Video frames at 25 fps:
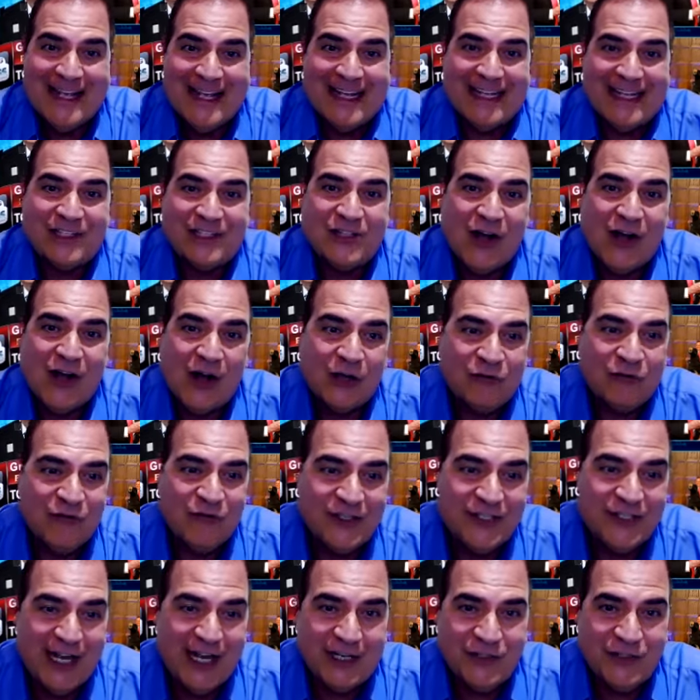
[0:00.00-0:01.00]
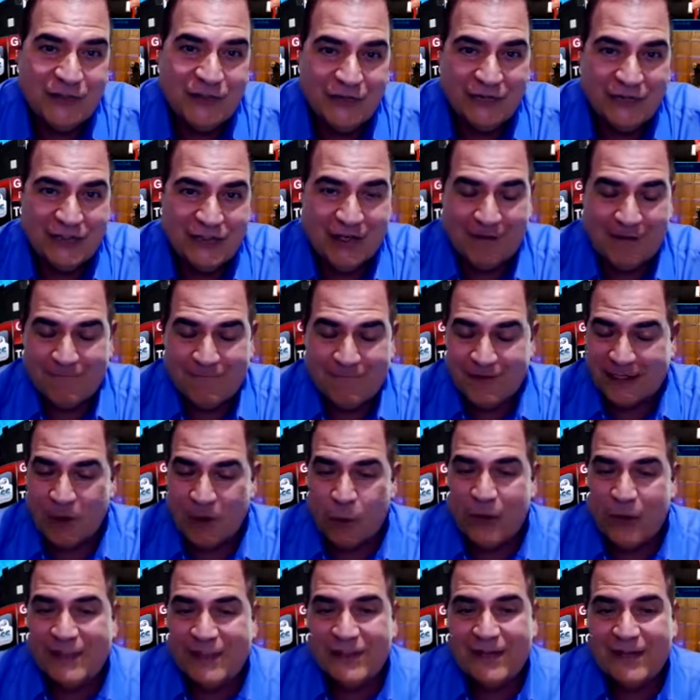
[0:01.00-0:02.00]
It's called credential stuffing. And
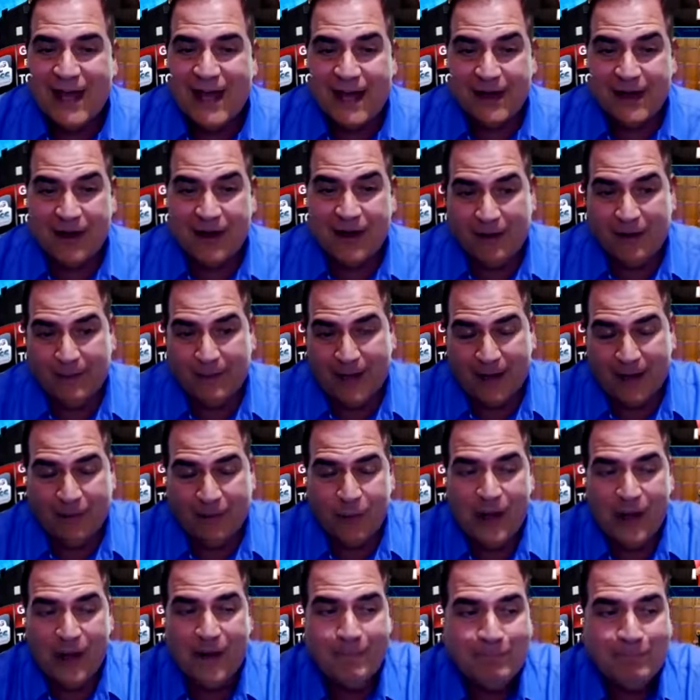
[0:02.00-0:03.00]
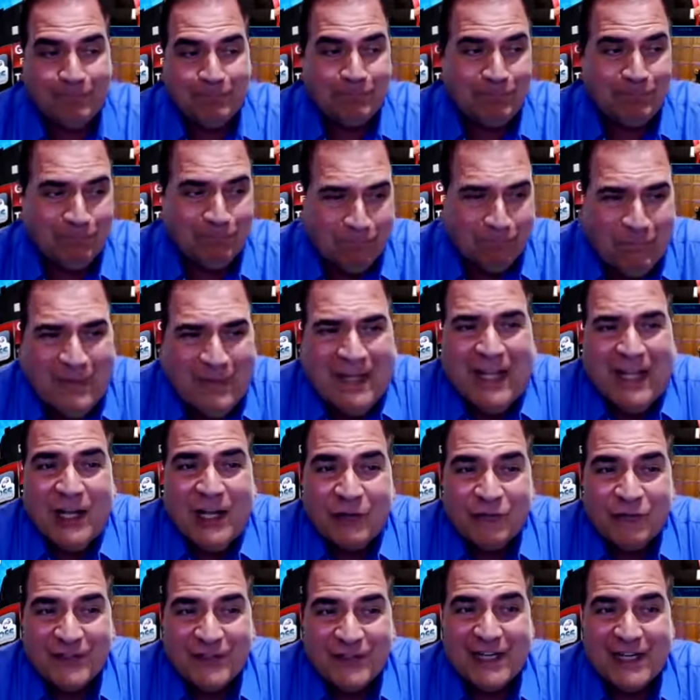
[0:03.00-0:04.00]
what's that all about? Well,
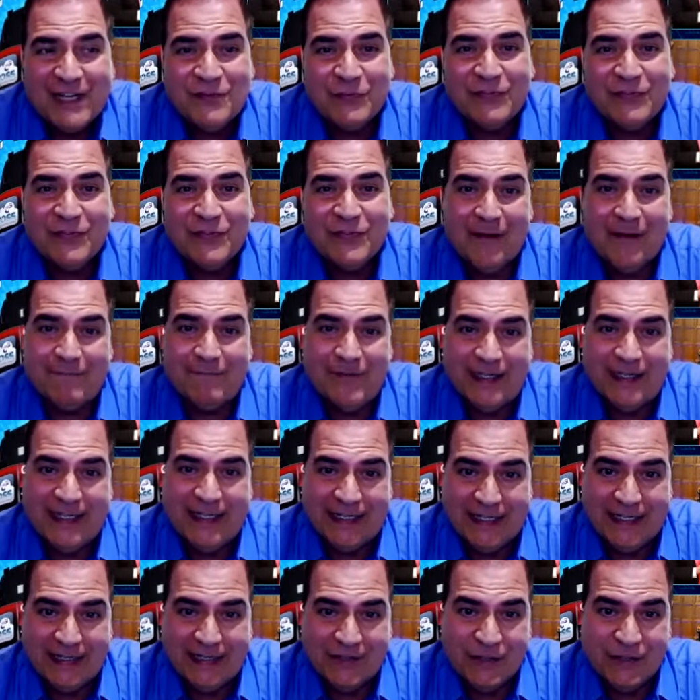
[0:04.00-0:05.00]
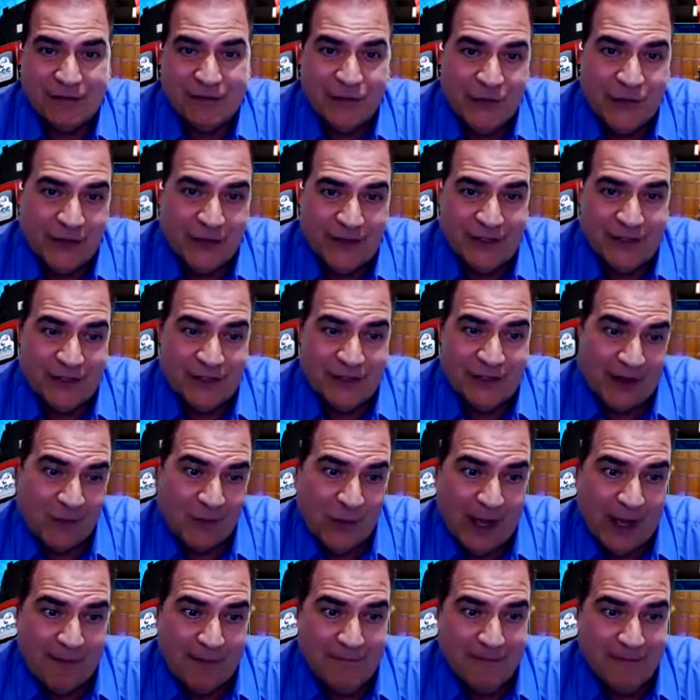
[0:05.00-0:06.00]
credential stuffing is you've heard of the dark
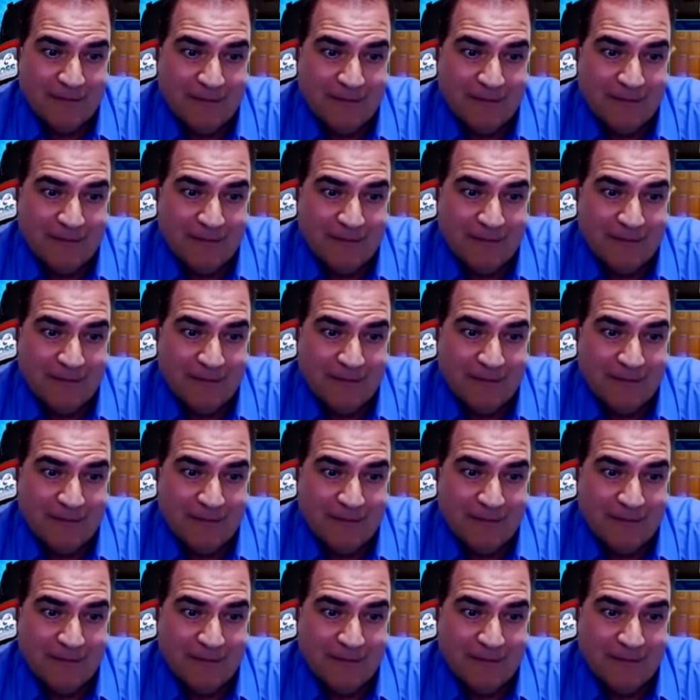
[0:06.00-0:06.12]
web?